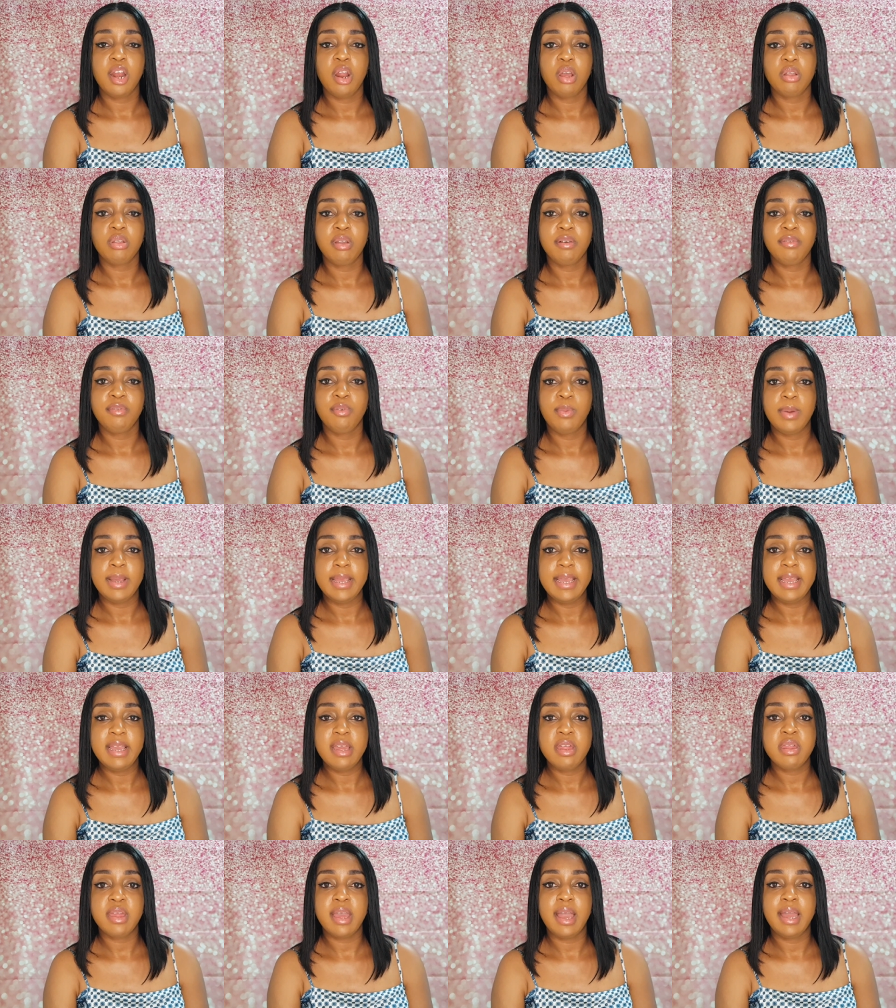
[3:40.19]
lot of
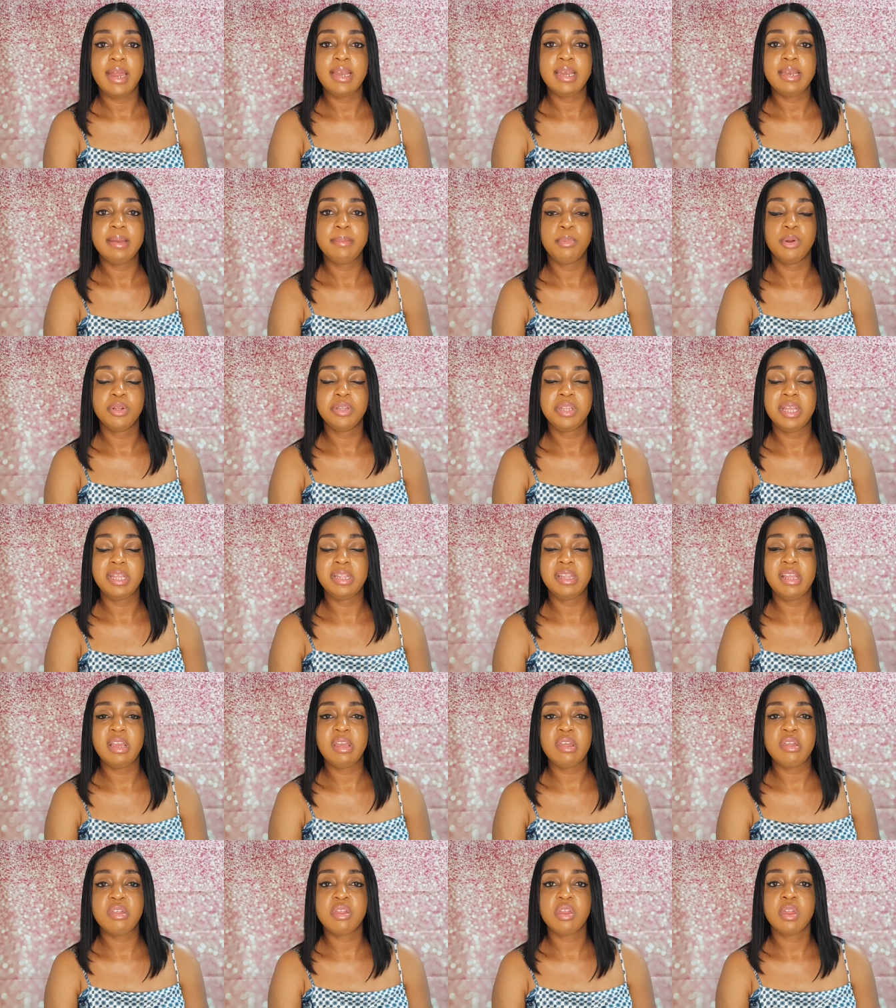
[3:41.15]
ways and but it
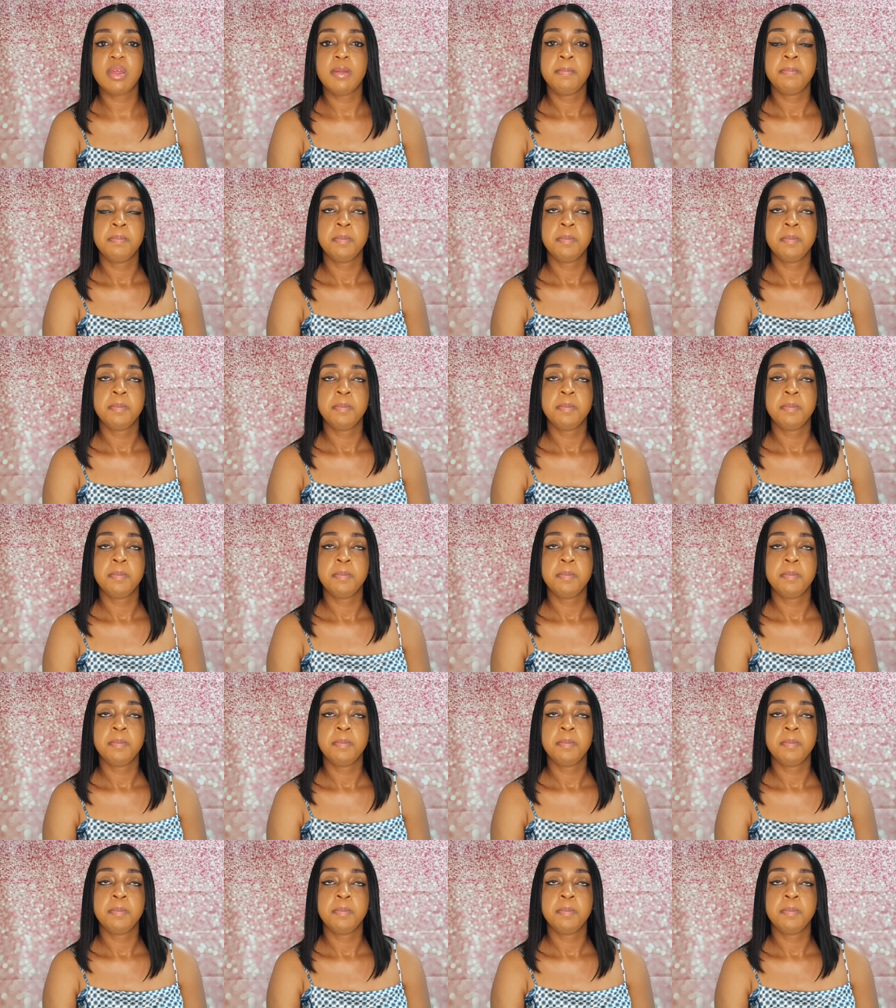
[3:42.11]
is